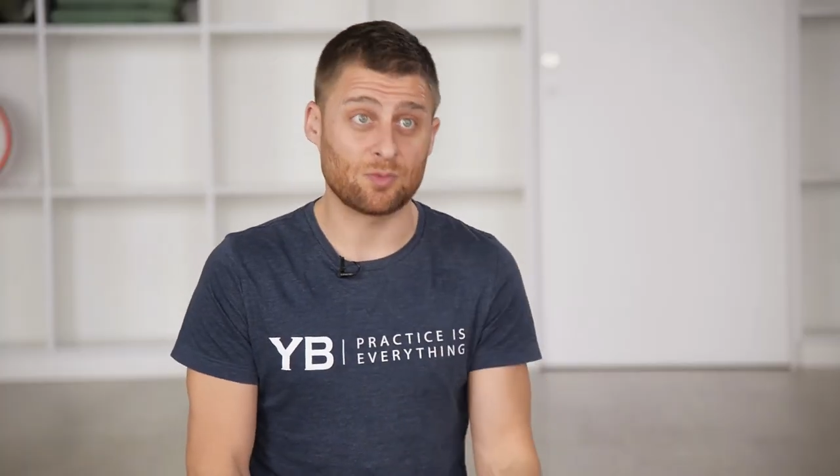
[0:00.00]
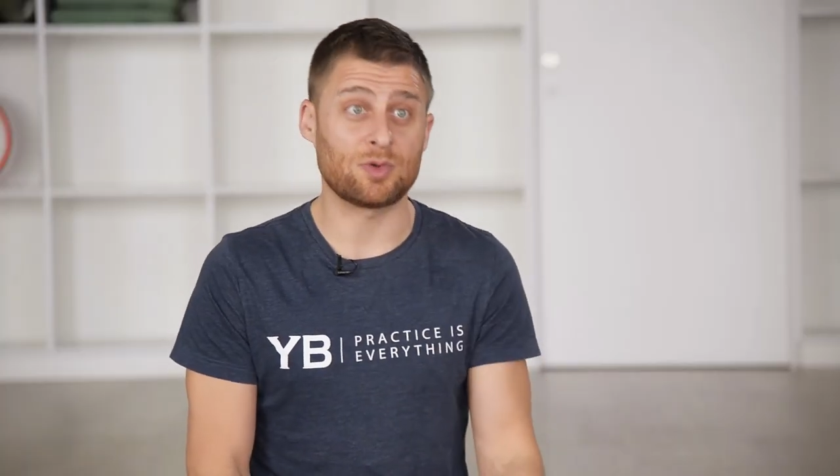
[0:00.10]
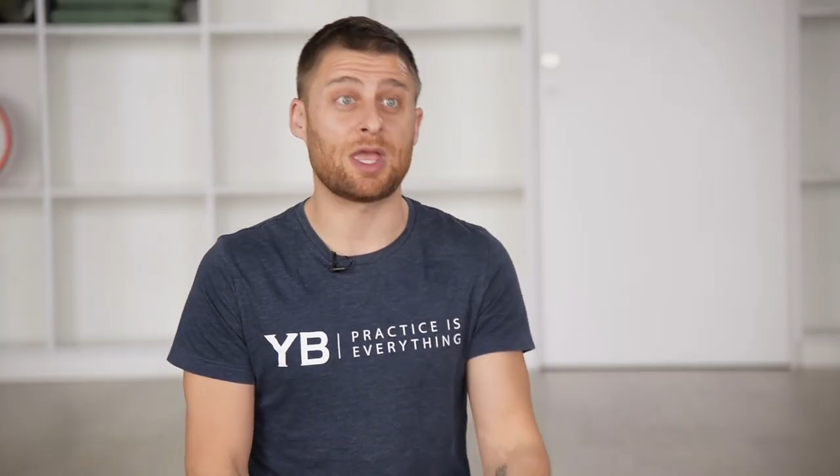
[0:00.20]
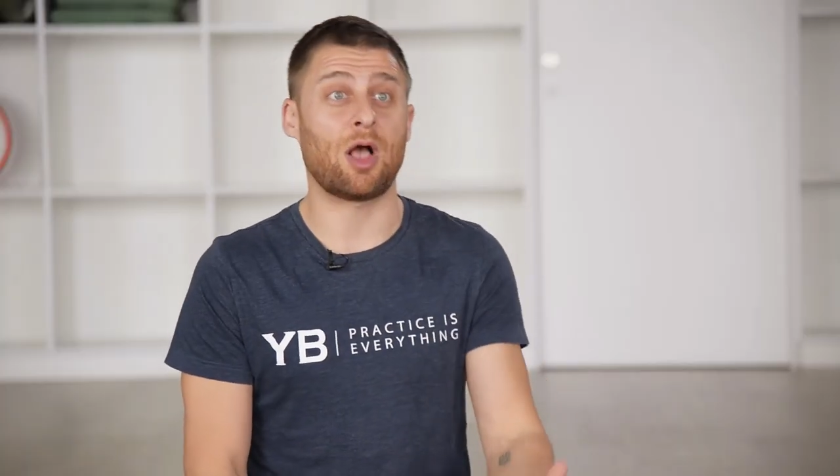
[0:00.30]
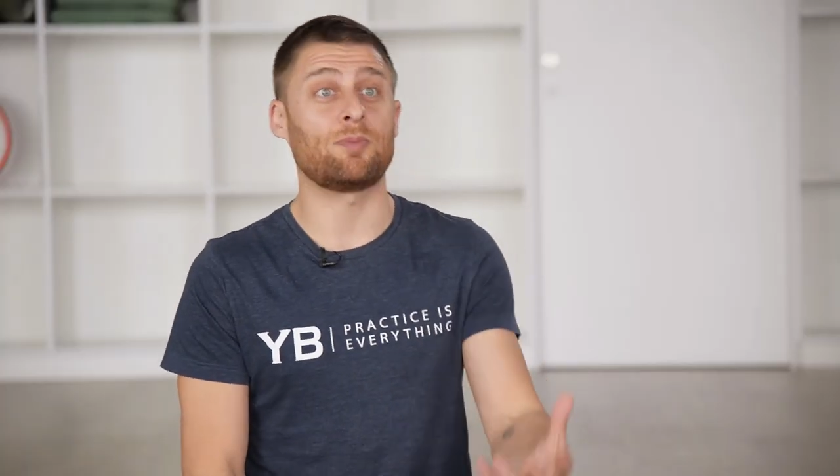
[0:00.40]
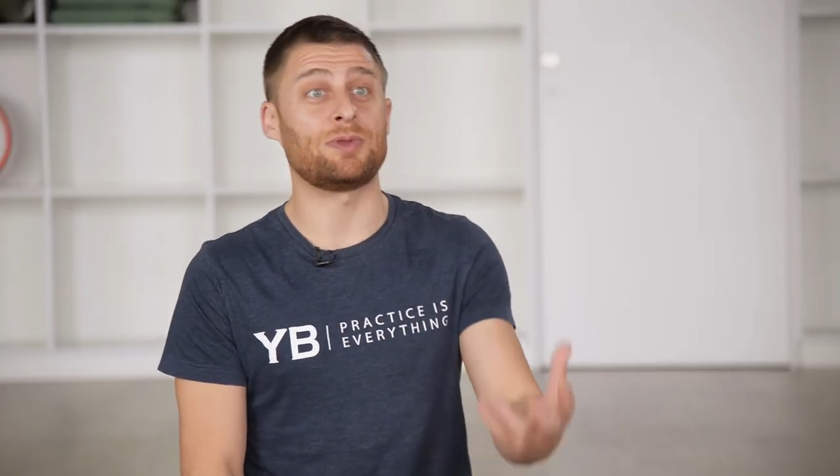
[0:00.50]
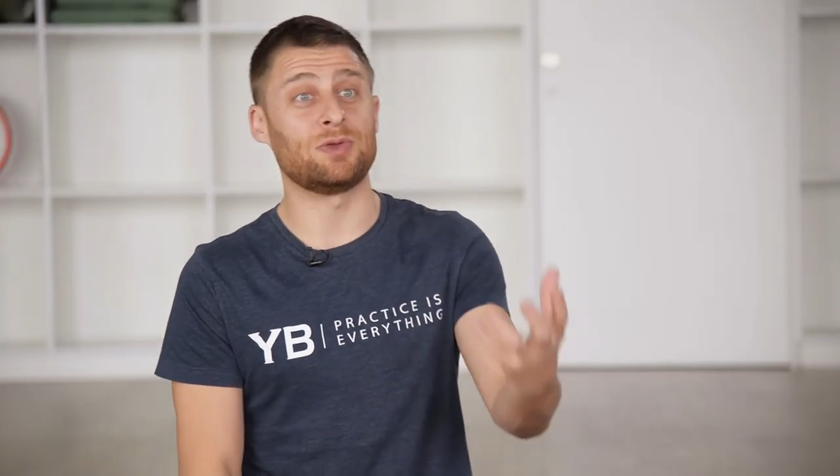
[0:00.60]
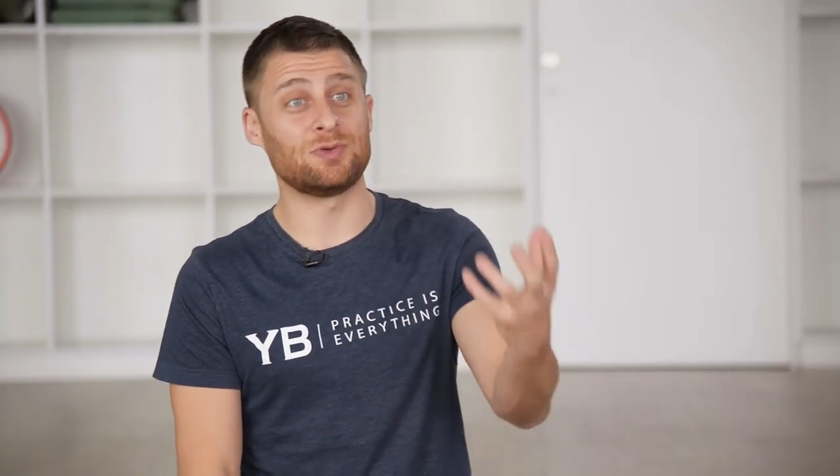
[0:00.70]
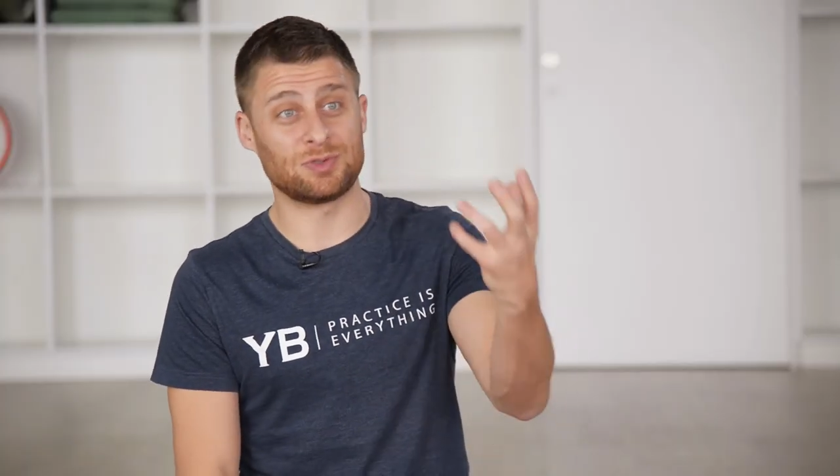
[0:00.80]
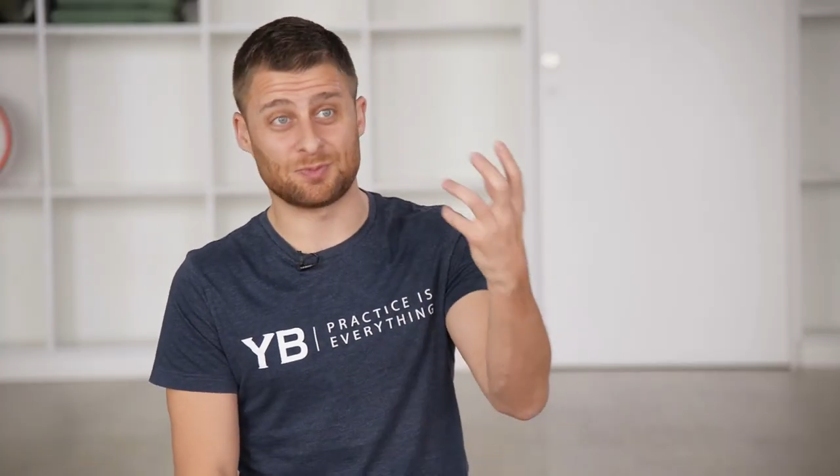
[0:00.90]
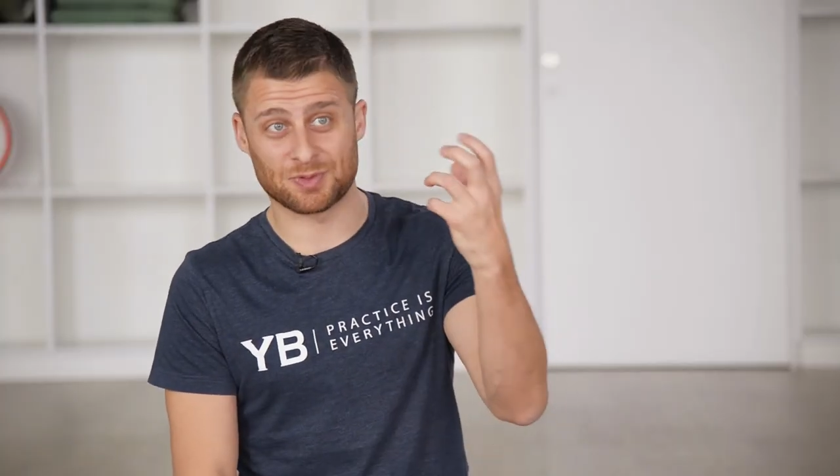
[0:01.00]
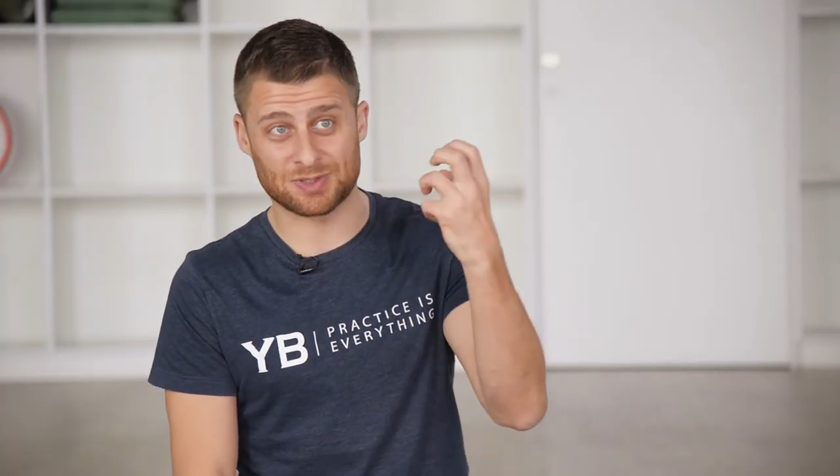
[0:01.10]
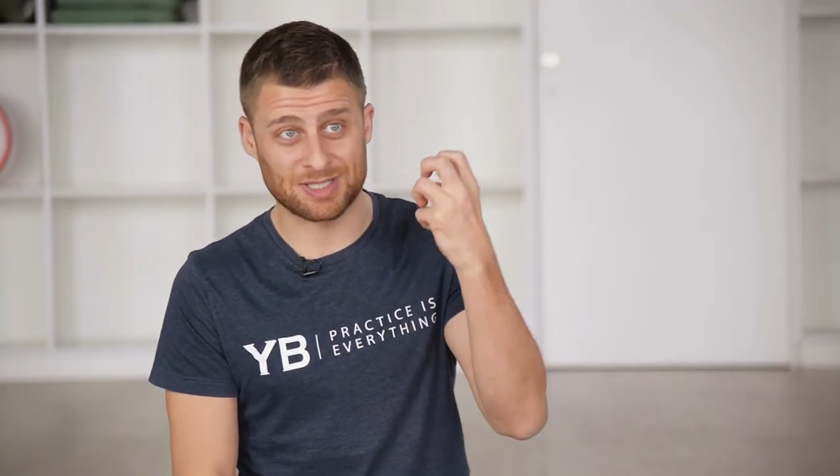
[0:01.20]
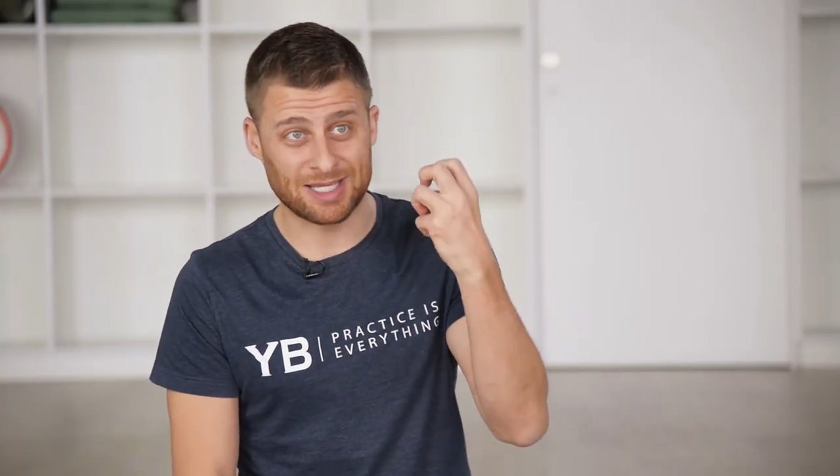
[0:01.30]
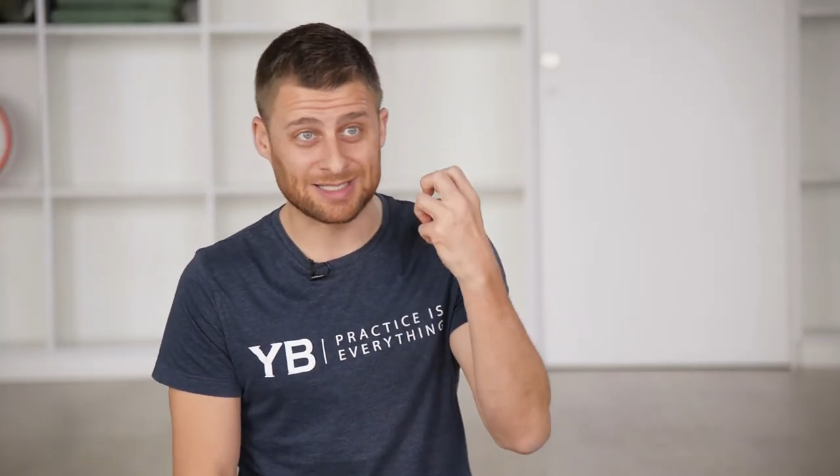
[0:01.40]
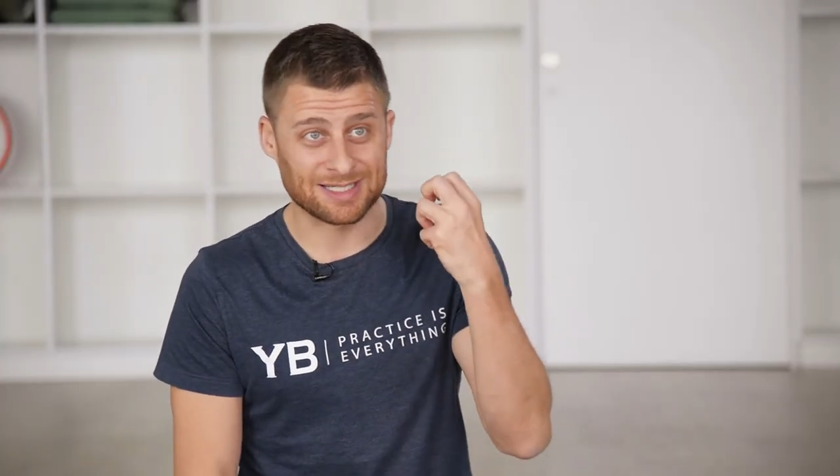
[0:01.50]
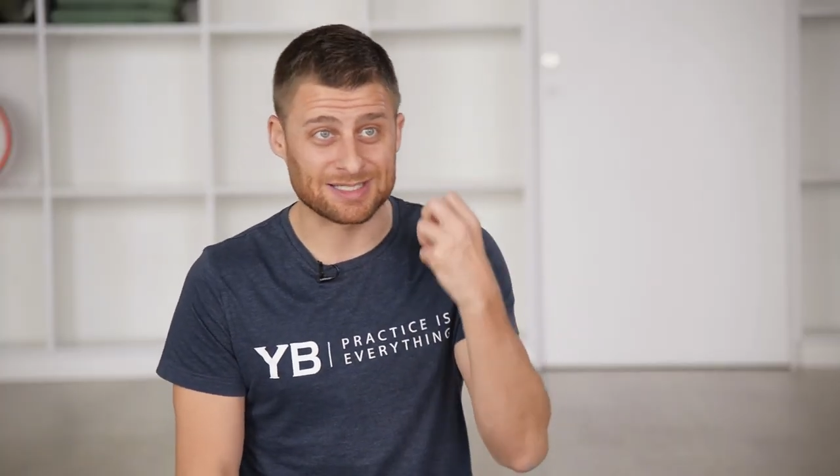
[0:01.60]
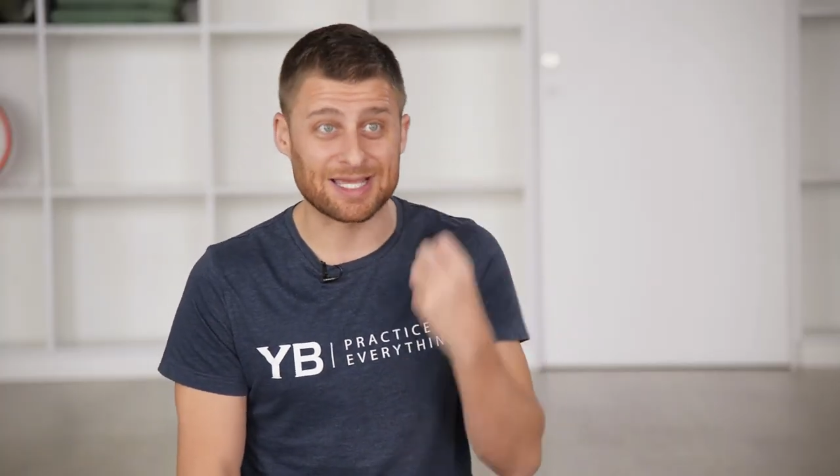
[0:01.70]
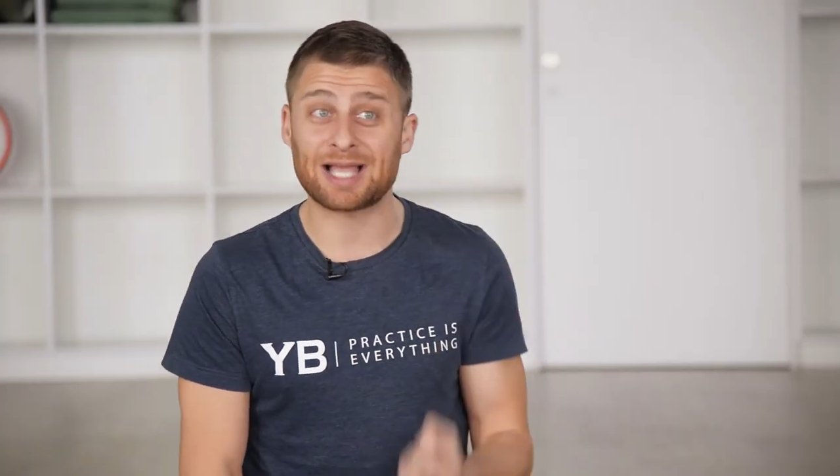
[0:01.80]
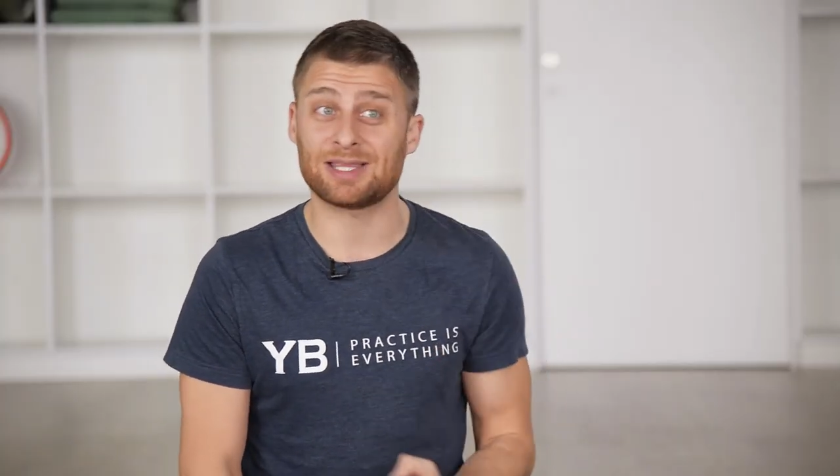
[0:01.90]
We help you to present
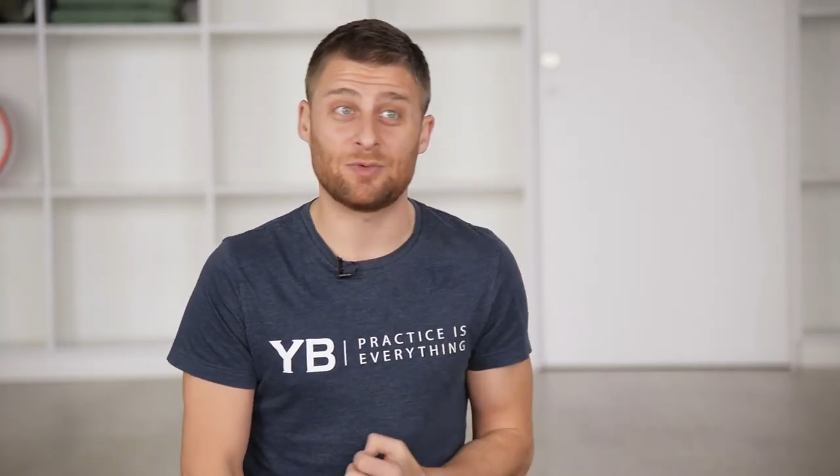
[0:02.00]
exactly